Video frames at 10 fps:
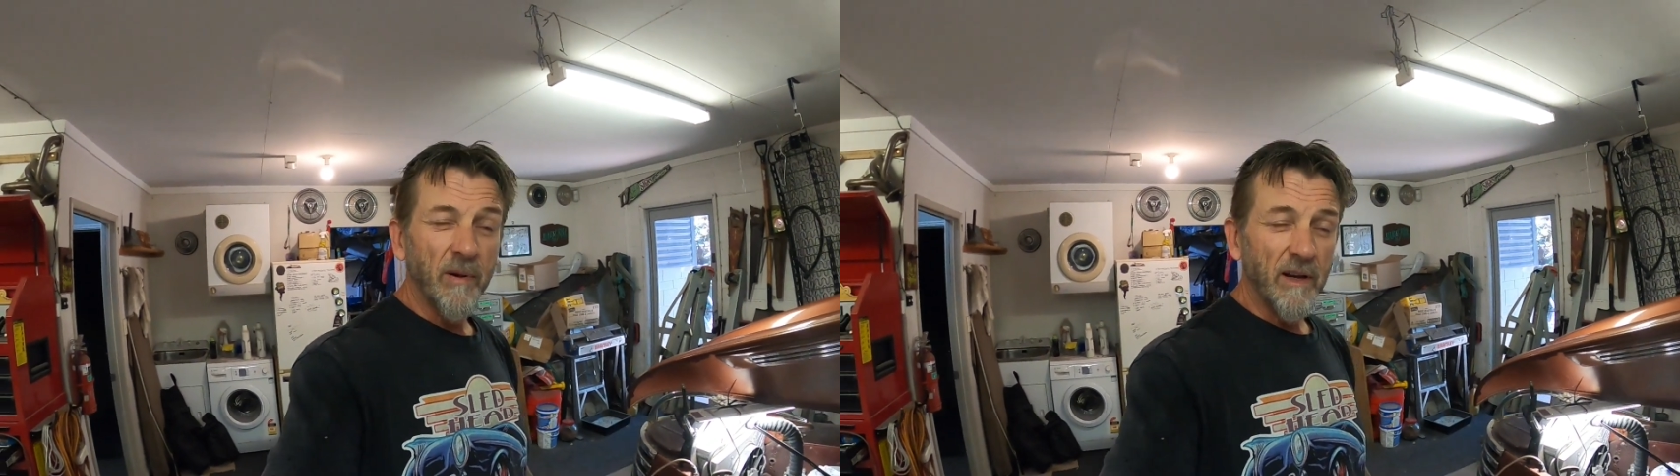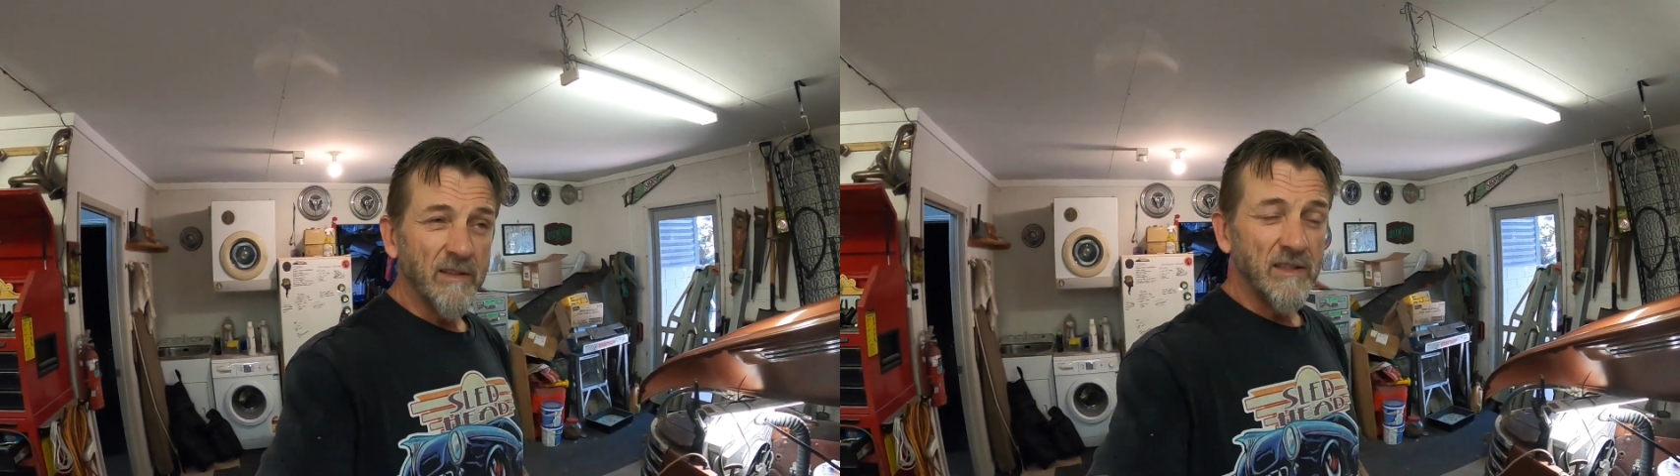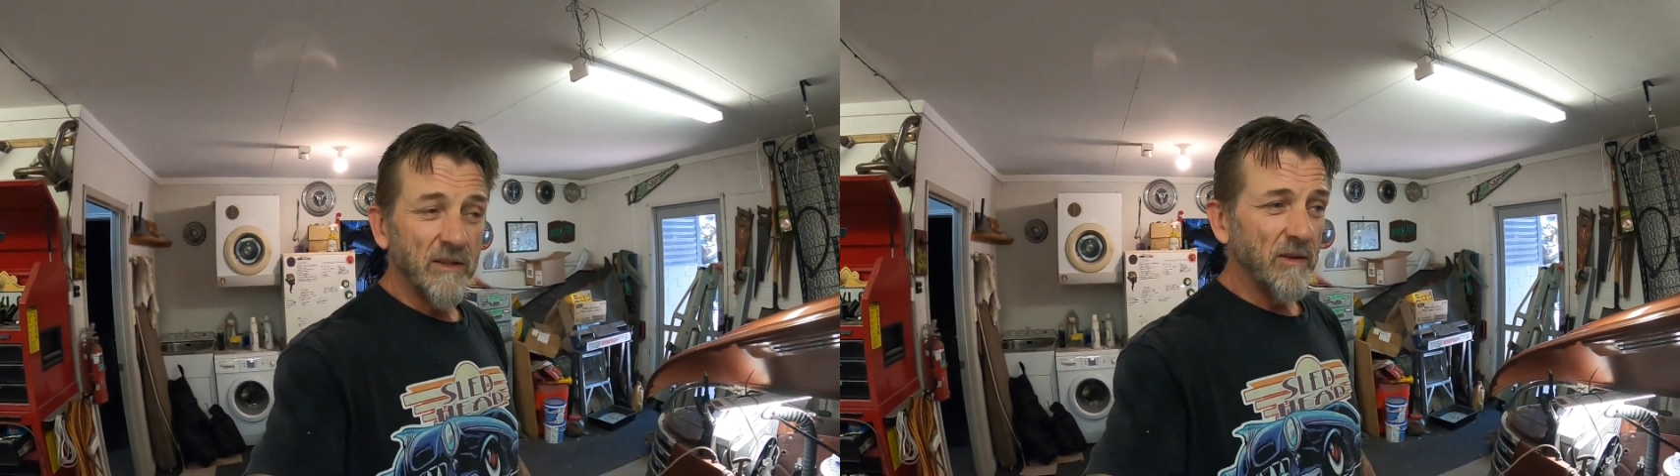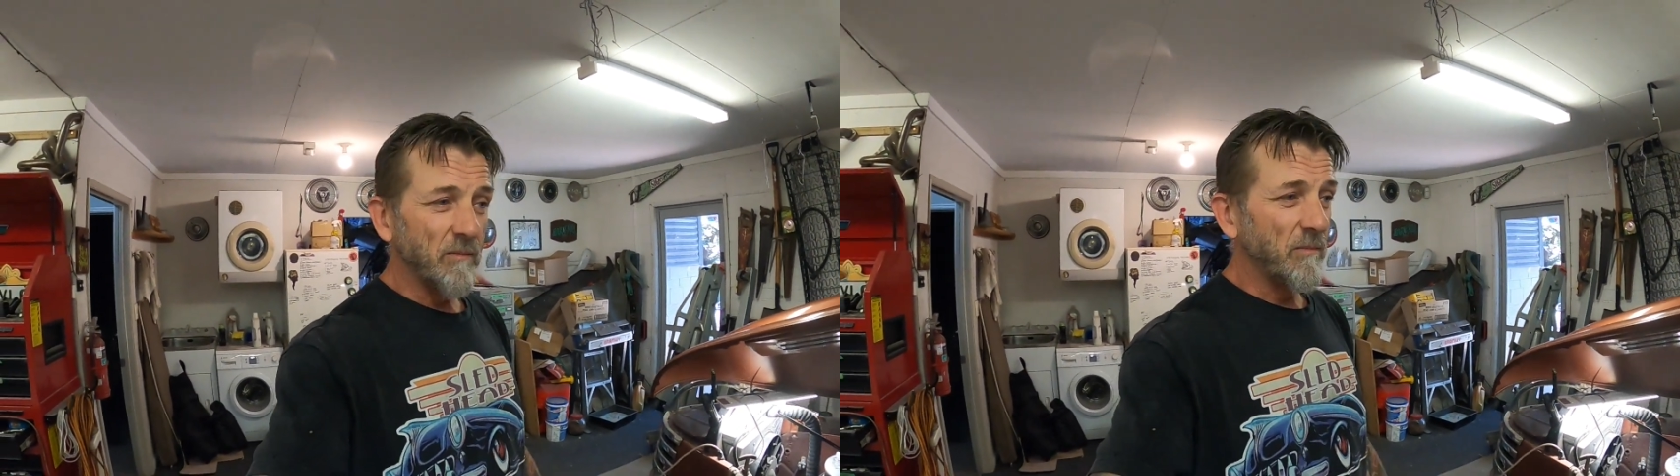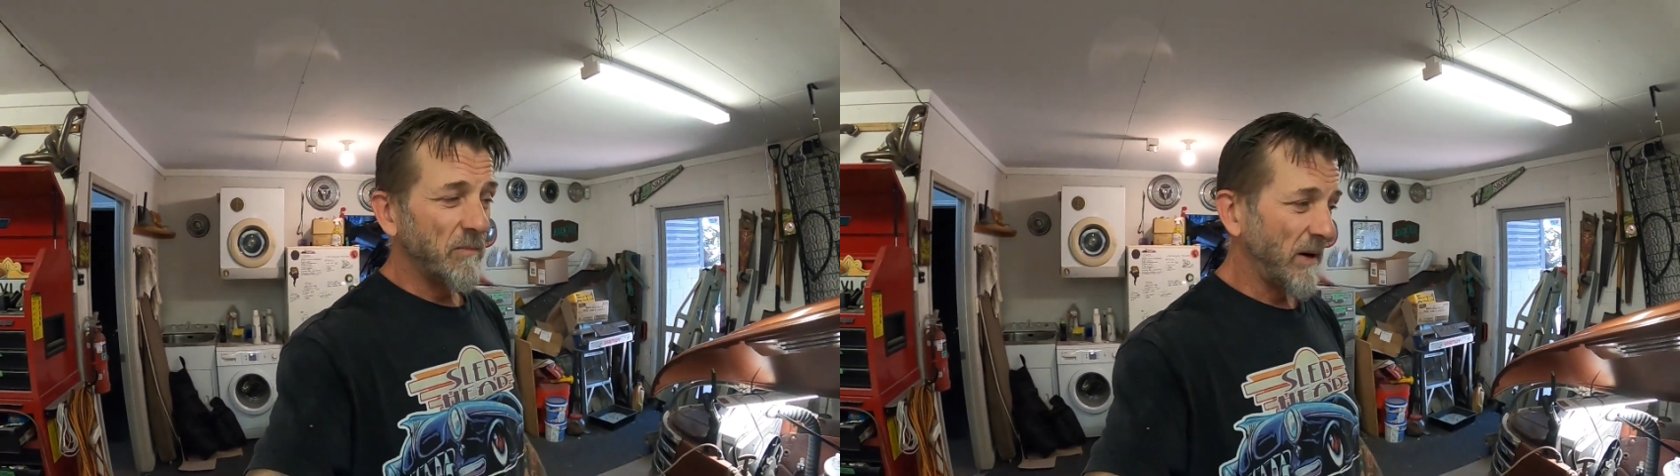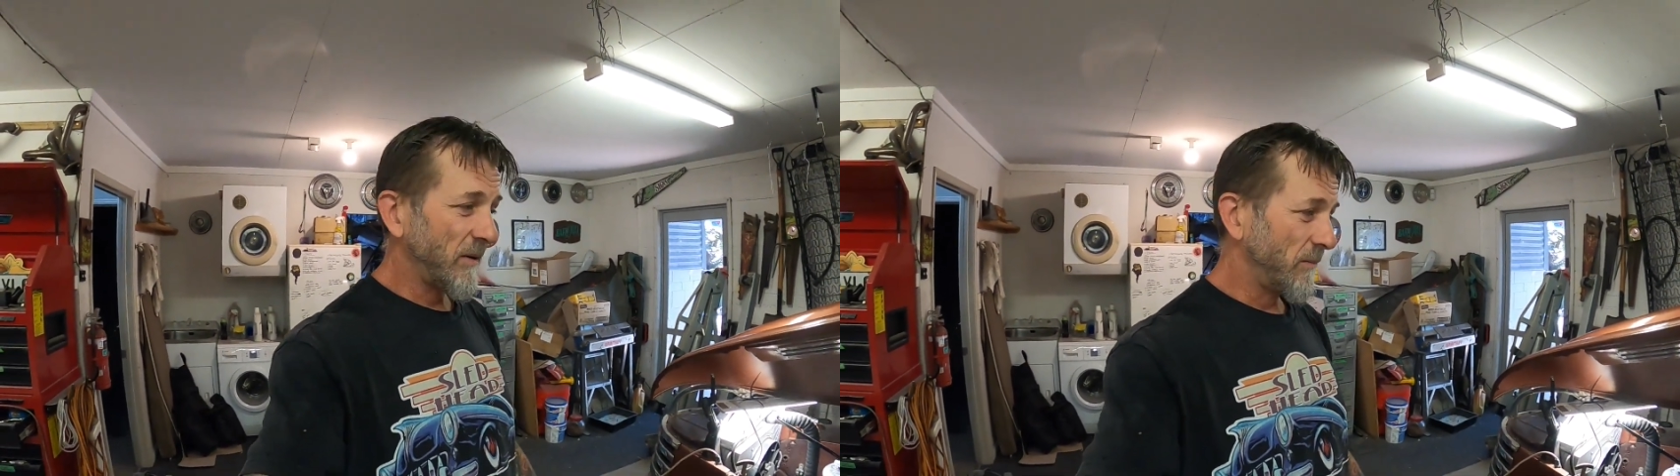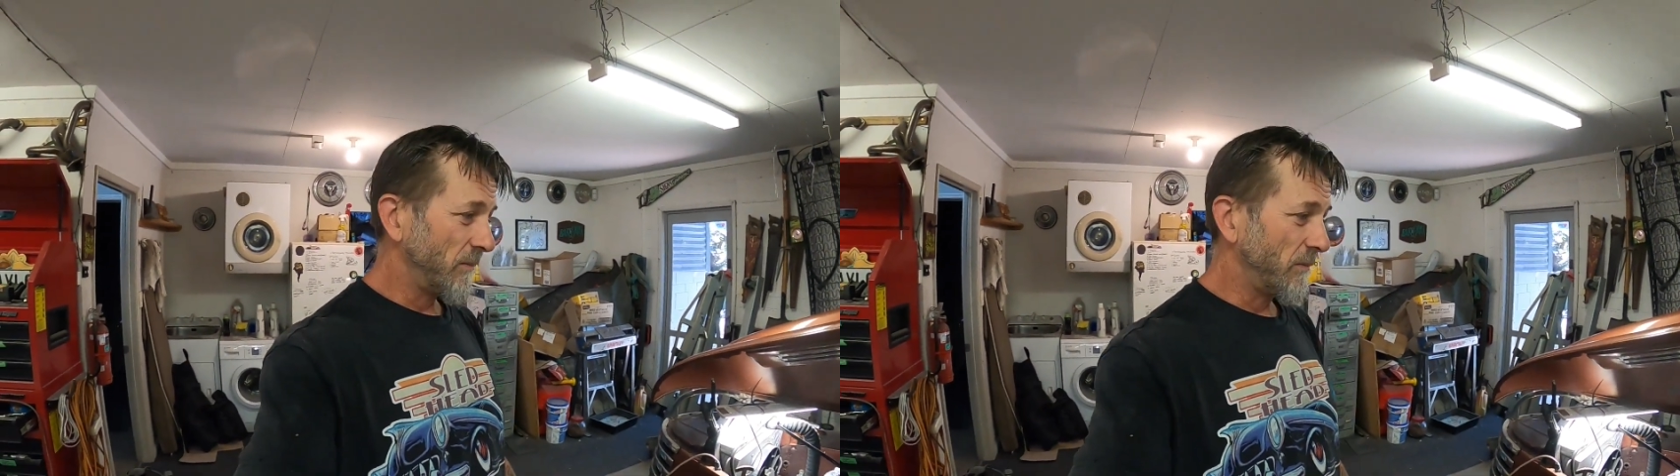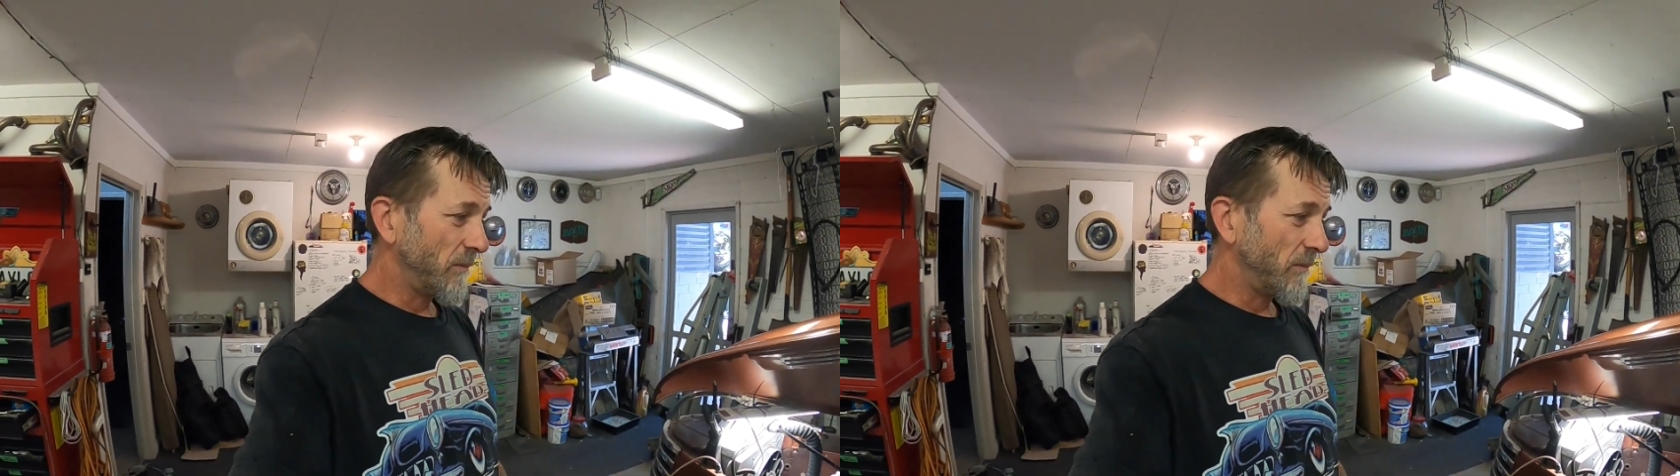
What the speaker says: power steering pump